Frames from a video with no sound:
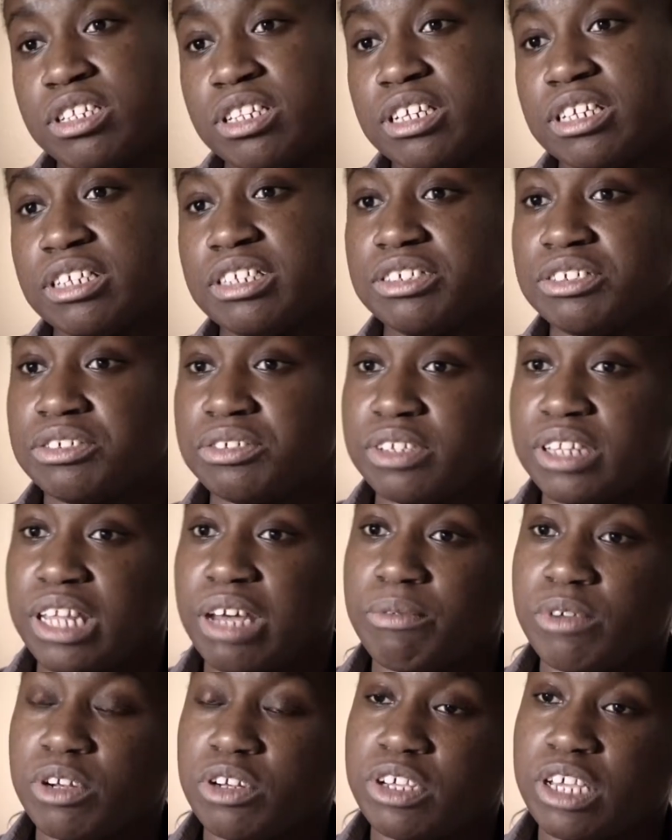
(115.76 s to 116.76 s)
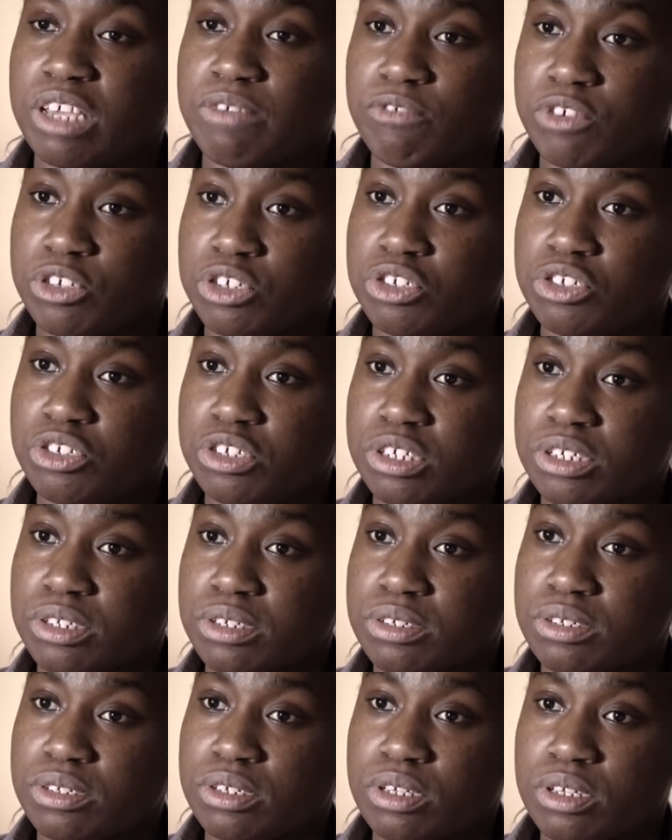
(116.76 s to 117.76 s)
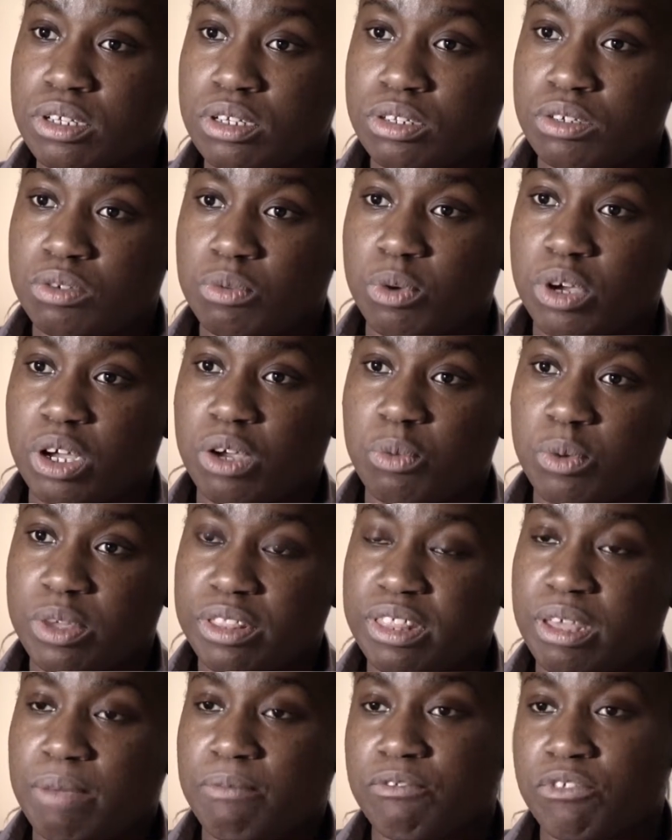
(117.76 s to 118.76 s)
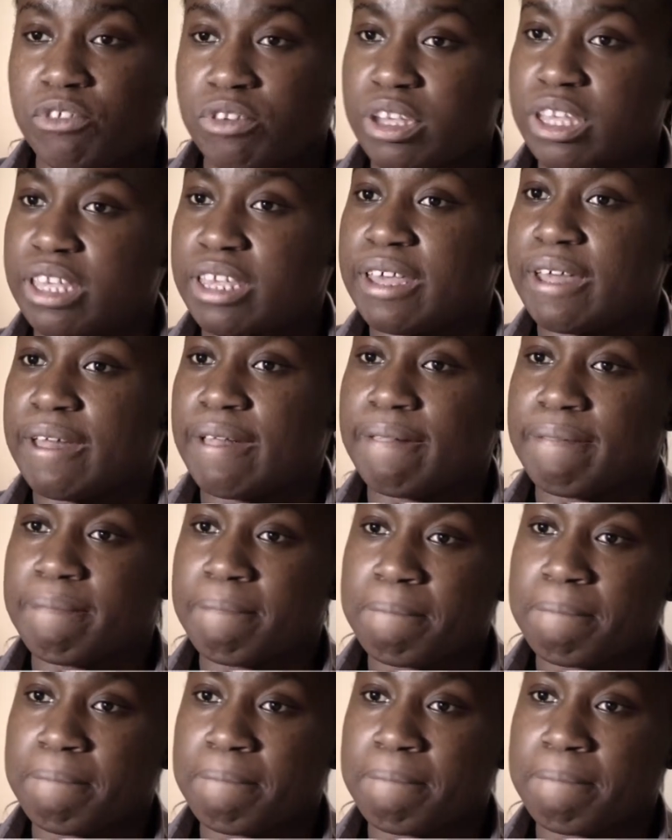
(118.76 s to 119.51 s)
in the industry that were looking for students to work with them for a year.